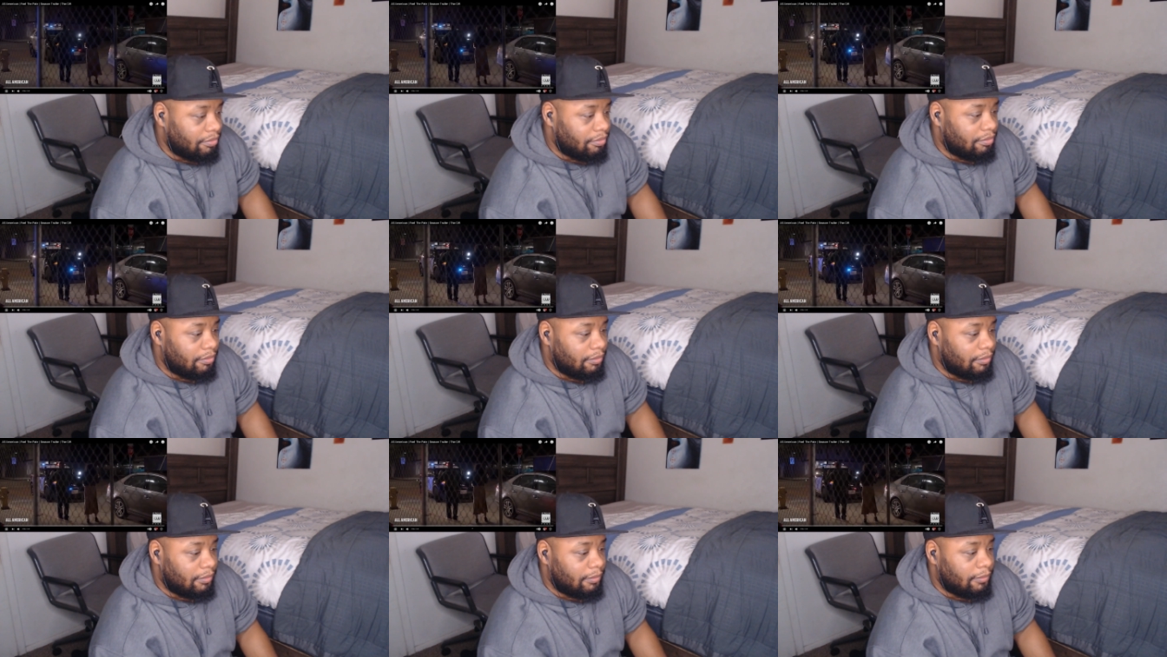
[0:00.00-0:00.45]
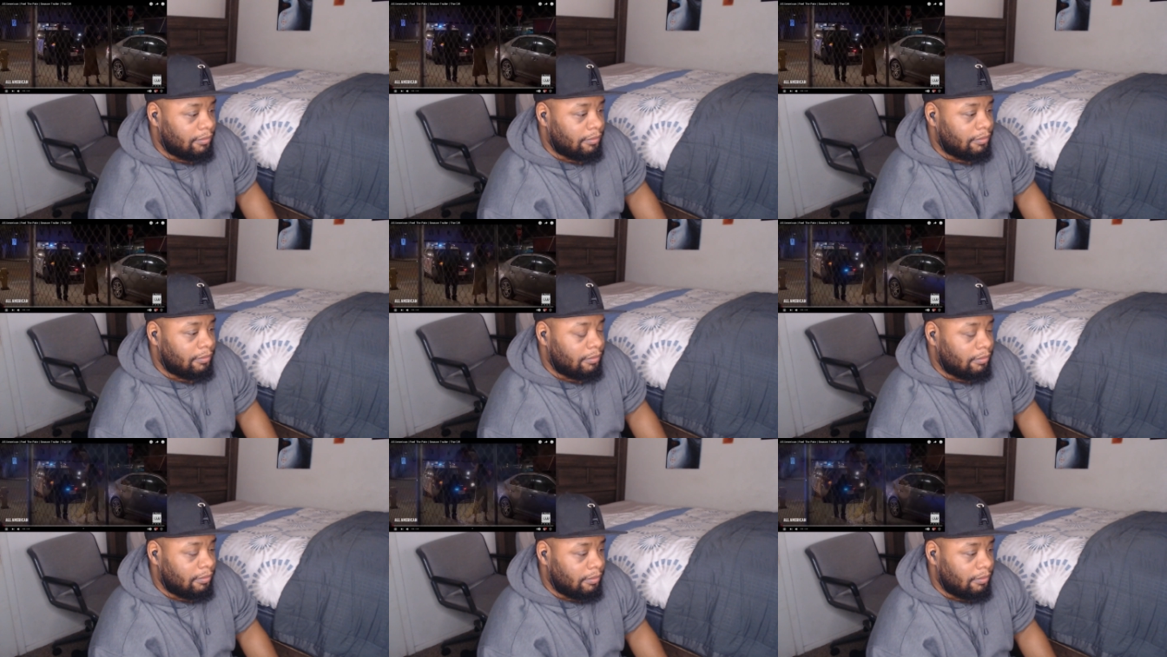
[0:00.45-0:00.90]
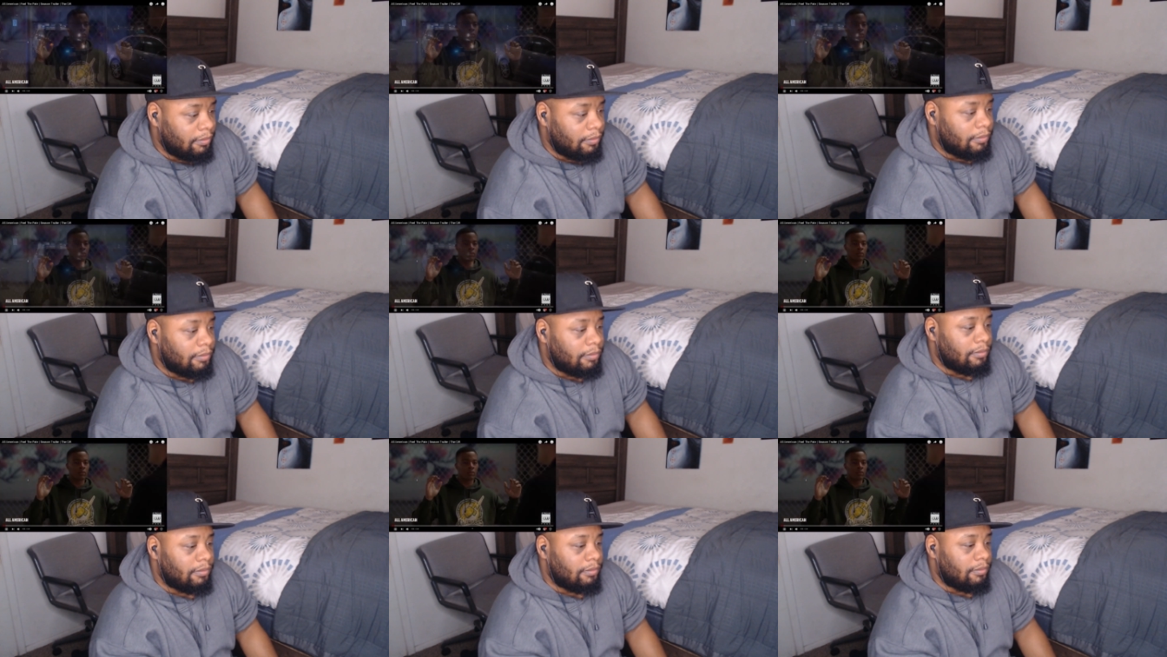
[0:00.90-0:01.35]
Last night, you
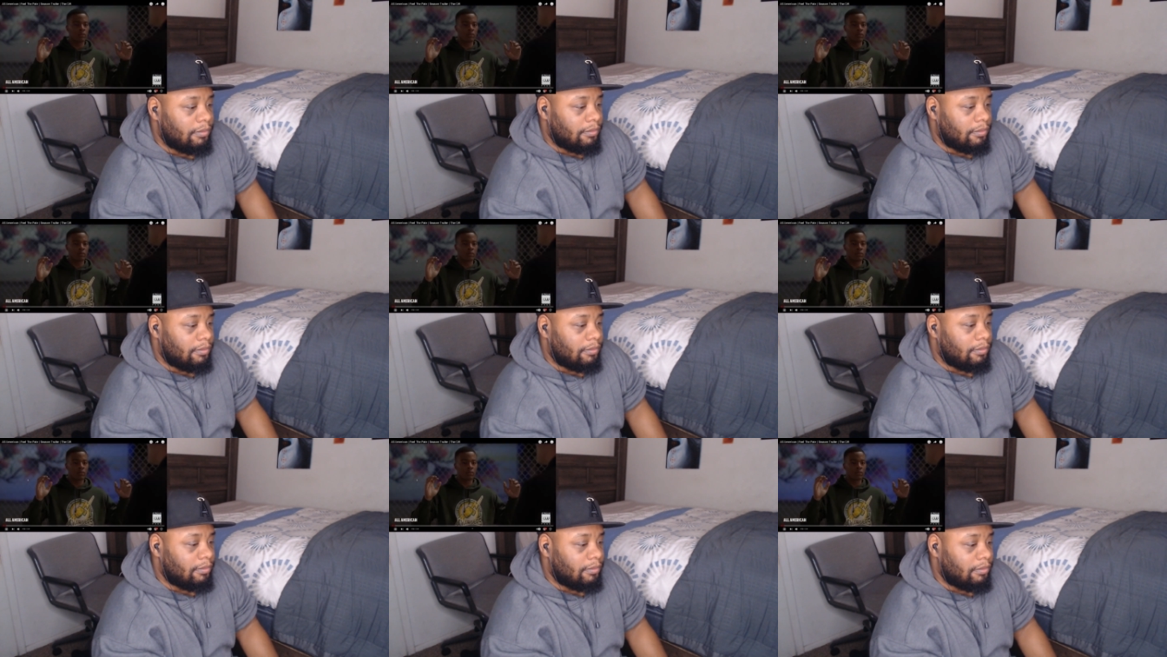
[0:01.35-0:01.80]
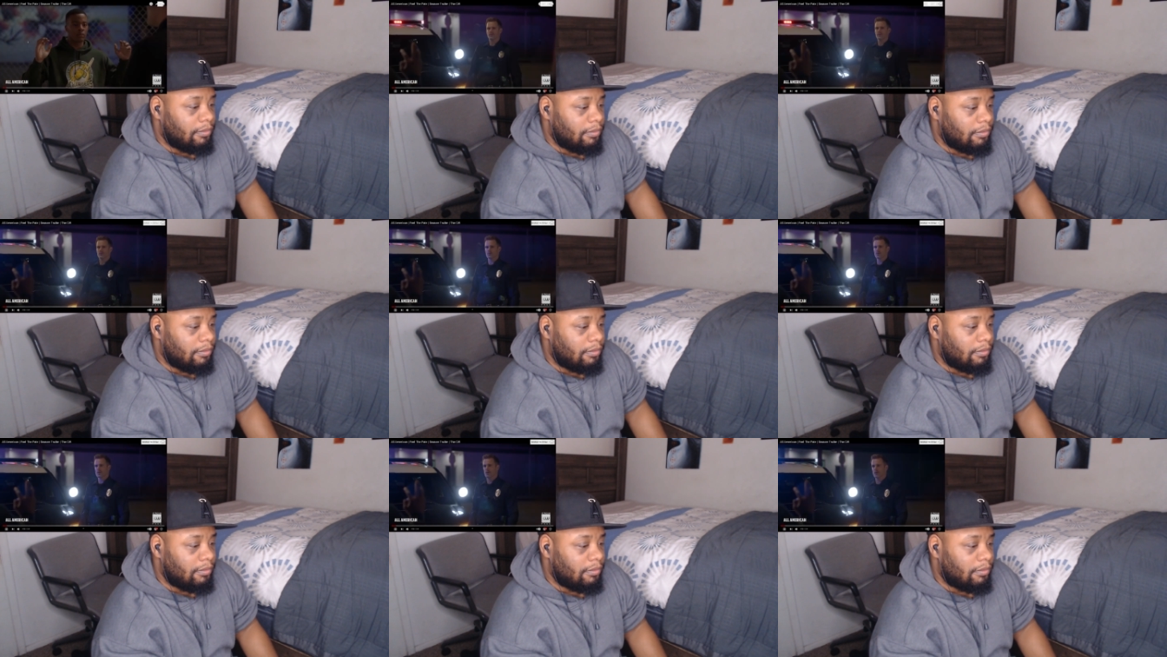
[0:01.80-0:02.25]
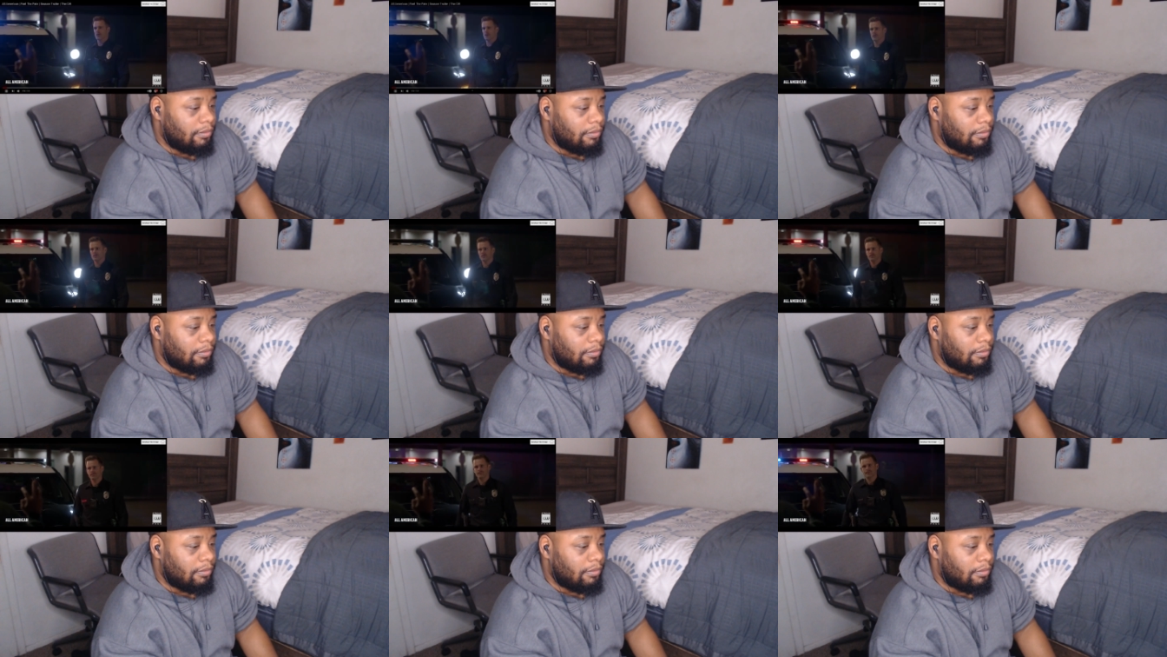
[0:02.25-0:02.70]
drove us drunk. Everything okay
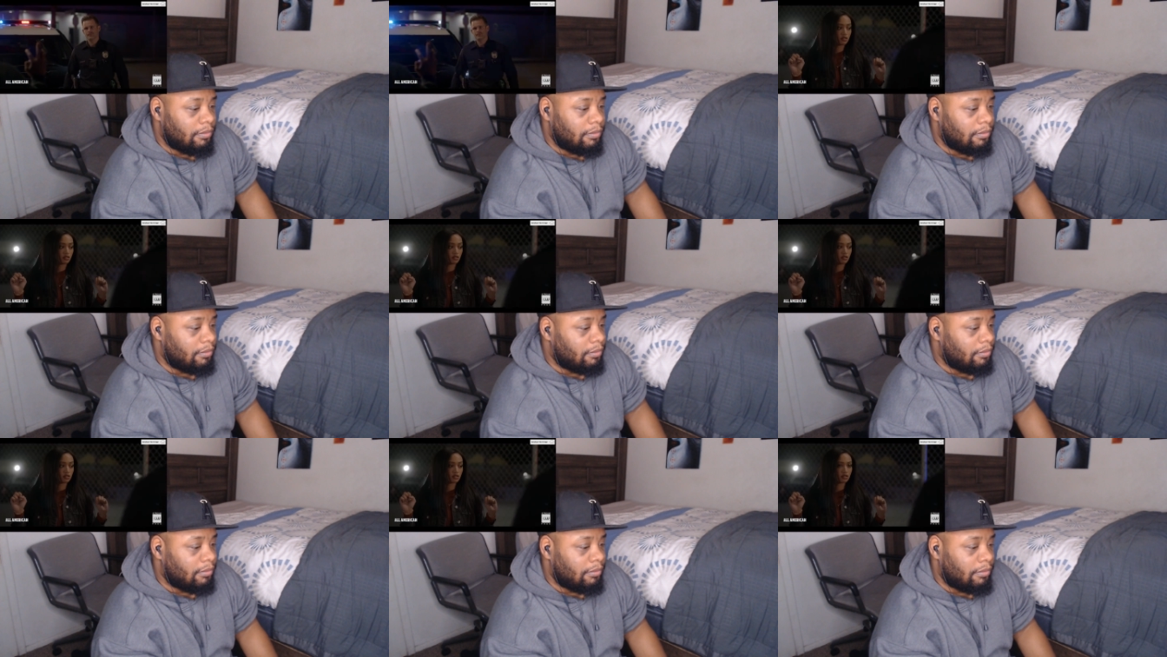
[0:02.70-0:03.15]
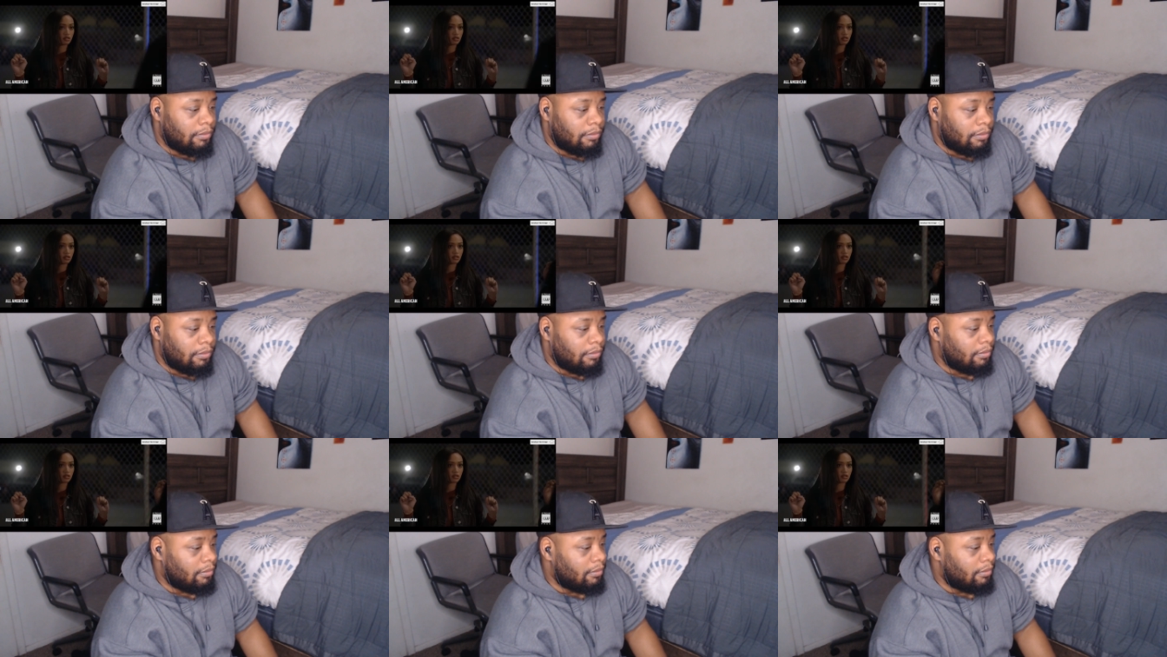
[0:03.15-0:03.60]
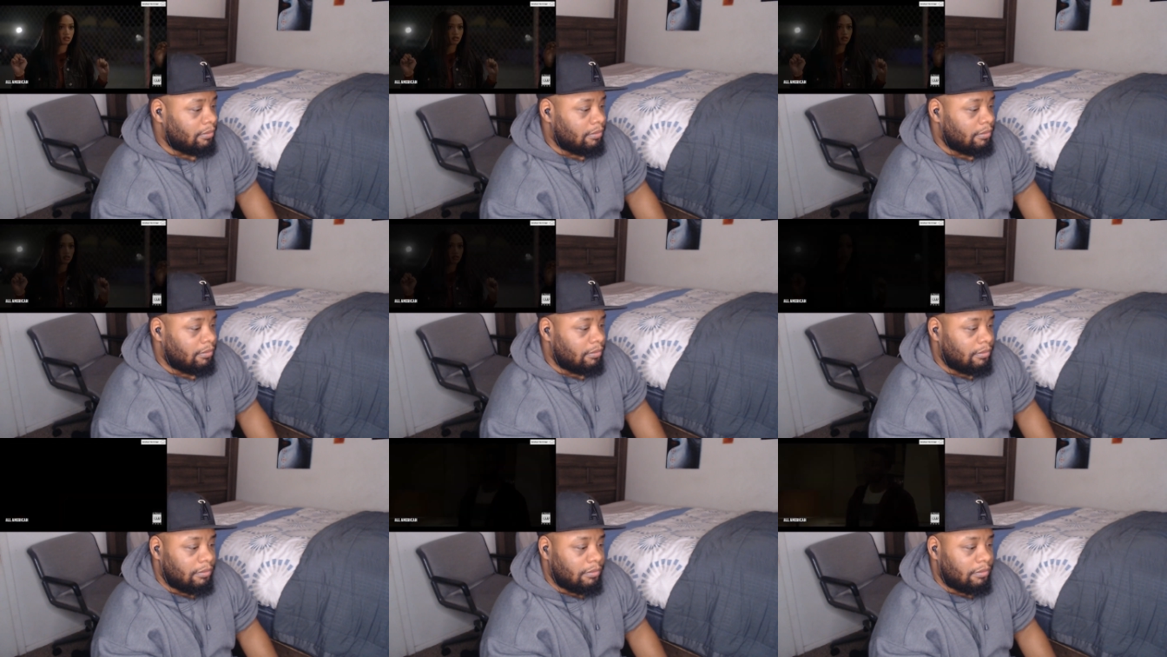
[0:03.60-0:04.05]
here? You asked me to
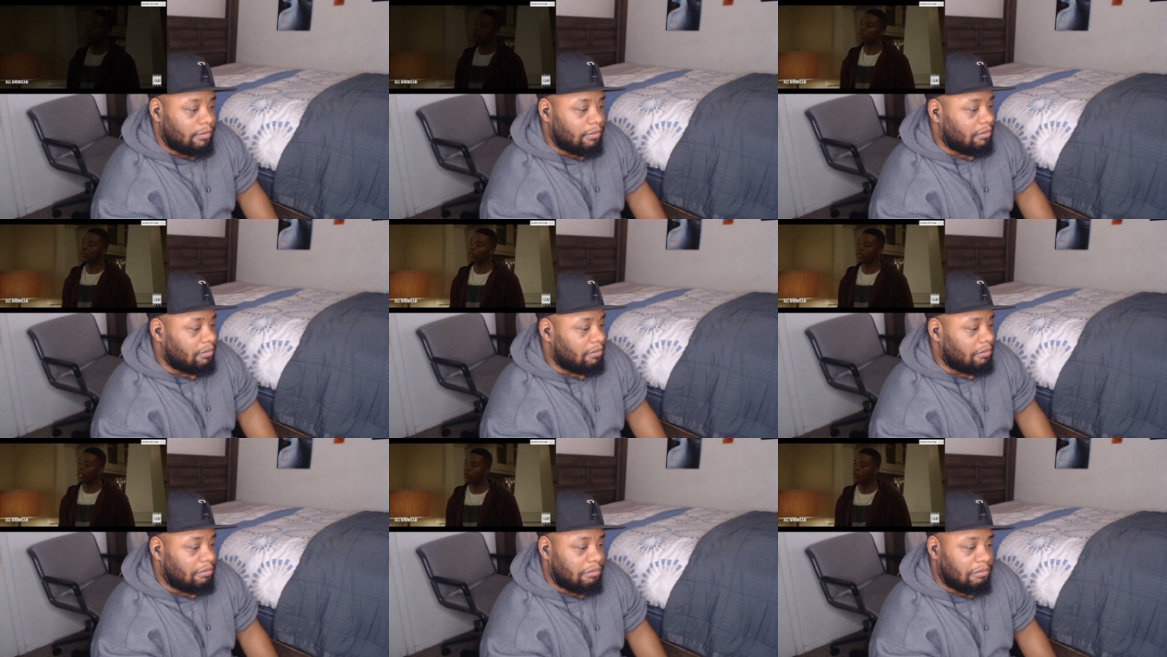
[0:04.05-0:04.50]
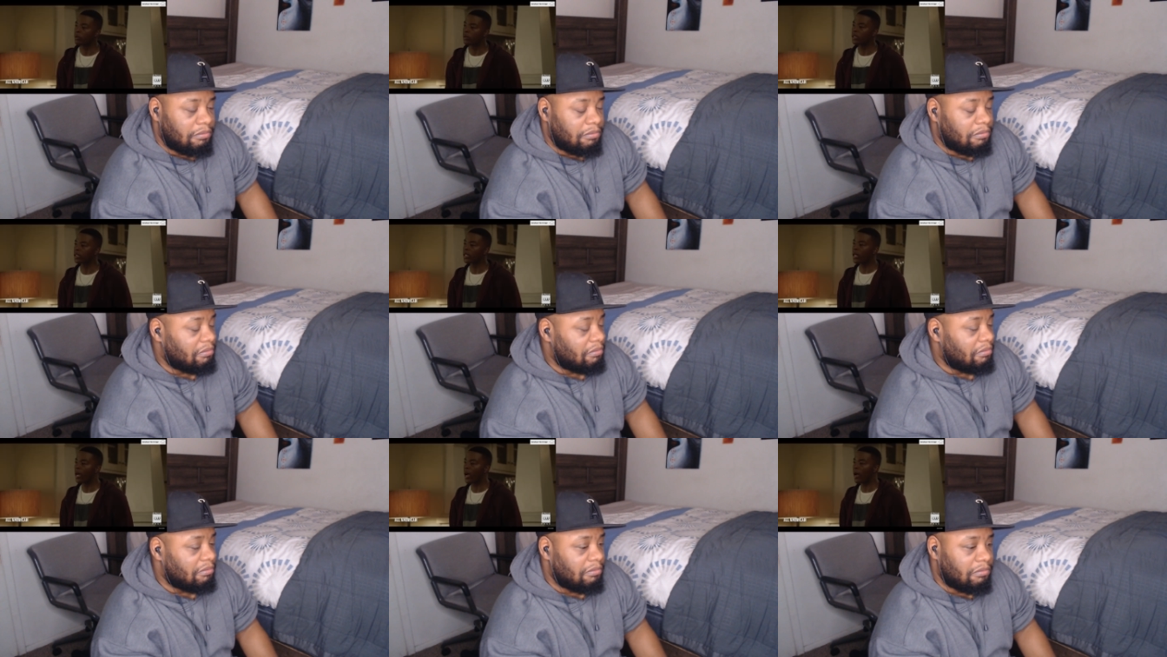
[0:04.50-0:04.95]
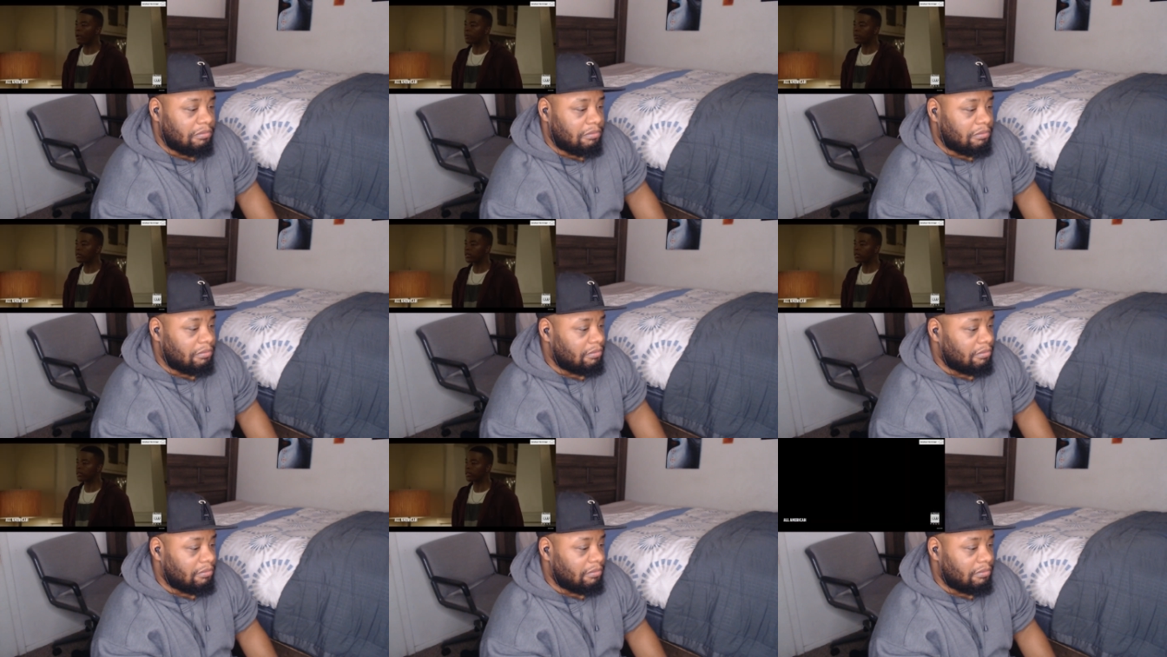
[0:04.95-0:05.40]
put my life on the line with the
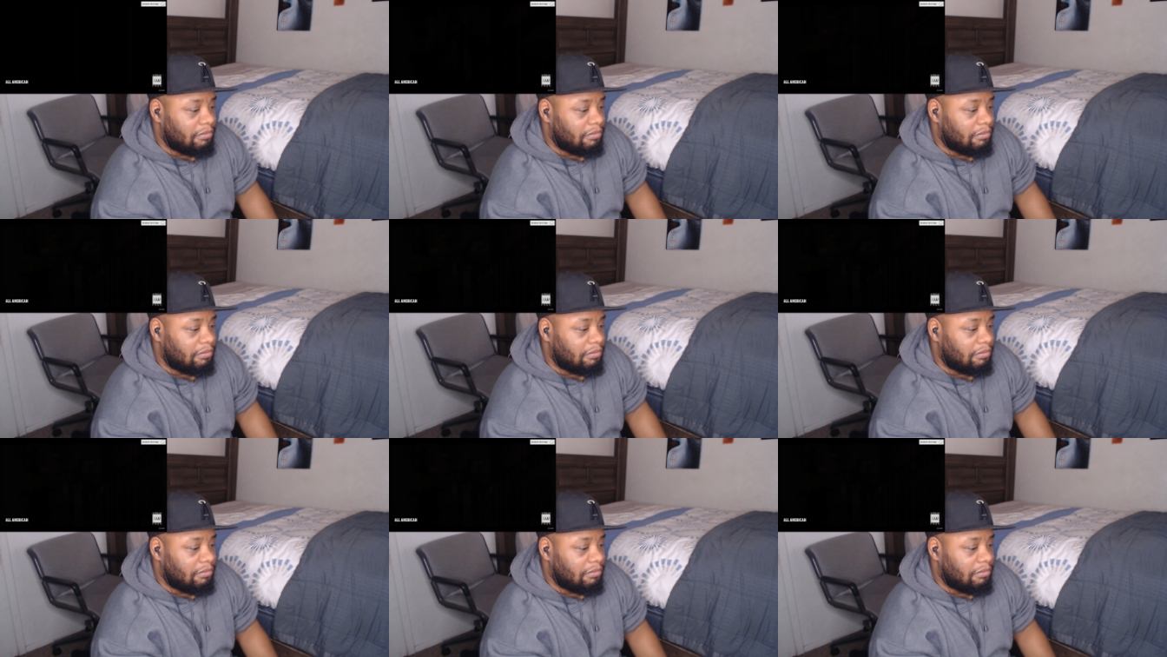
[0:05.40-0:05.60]
cops.